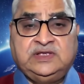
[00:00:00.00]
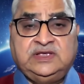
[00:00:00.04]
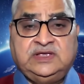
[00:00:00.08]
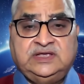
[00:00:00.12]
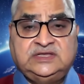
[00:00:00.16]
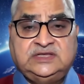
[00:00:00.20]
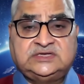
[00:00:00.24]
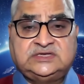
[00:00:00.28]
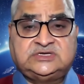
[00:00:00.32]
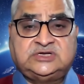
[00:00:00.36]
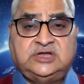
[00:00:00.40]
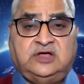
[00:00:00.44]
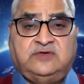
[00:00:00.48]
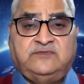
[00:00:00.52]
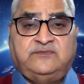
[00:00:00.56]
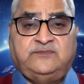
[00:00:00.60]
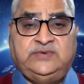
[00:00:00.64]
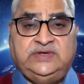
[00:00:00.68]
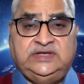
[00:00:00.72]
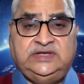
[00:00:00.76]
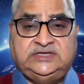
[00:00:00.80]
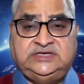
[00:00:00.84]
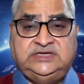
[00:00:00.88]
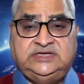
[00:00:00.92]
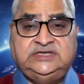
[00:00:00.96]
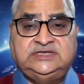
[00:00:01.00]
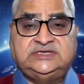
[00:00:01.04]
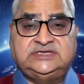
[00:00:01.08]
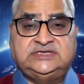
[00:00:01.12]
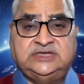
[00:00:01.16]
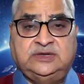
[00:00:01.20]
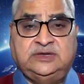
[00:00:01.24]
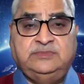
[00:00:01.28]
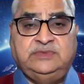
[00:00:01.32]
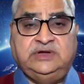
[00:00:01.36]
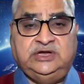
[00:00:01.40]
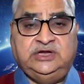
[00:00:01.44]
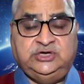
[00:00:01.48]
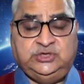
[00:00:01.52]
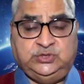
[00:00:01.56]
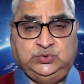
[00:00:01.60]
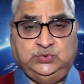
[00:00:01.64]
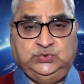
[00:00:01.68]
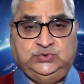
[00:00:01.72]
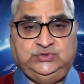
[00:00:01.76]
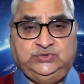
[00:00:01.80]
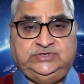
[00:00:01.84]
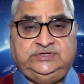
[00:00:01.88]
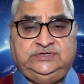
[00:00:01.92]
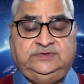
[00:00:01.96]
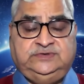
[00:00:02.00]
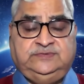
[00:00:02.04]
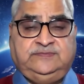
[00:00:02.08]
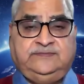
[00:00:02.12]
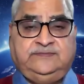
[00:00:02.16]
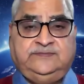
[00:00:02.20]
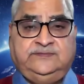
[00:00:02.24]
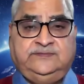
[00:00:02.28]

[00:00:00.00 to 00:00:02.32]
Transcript: is now facing some issues.